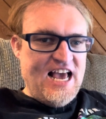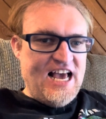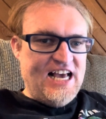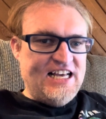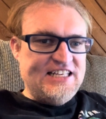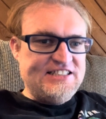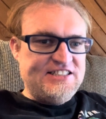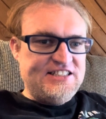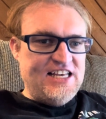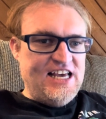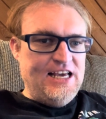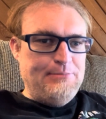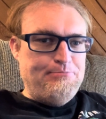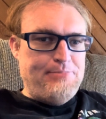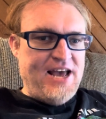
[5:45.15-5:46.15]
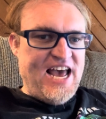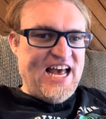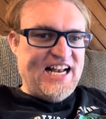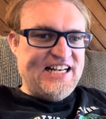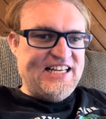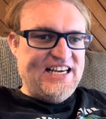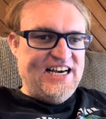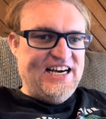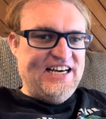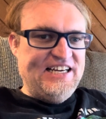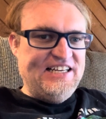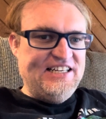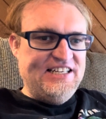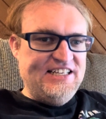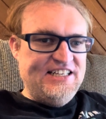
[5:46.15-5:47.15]
as a bad
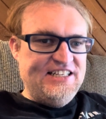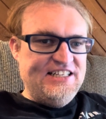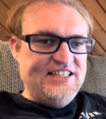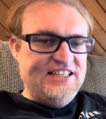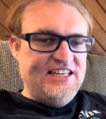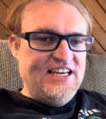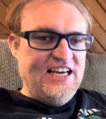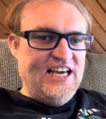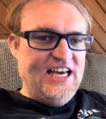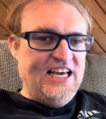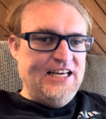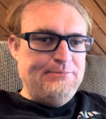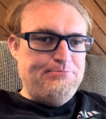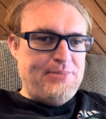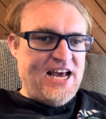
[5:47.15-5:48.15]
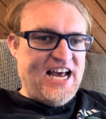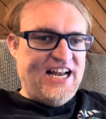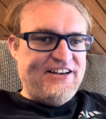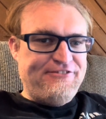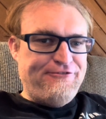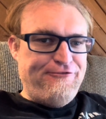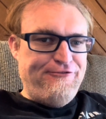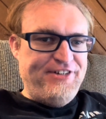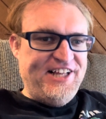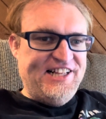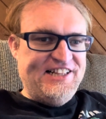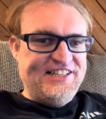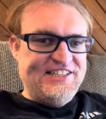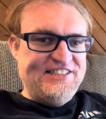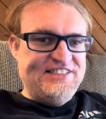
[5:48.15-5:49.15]
guy, a bad
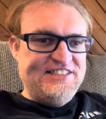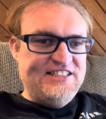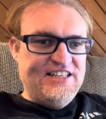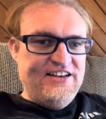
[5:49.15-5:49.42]
villain.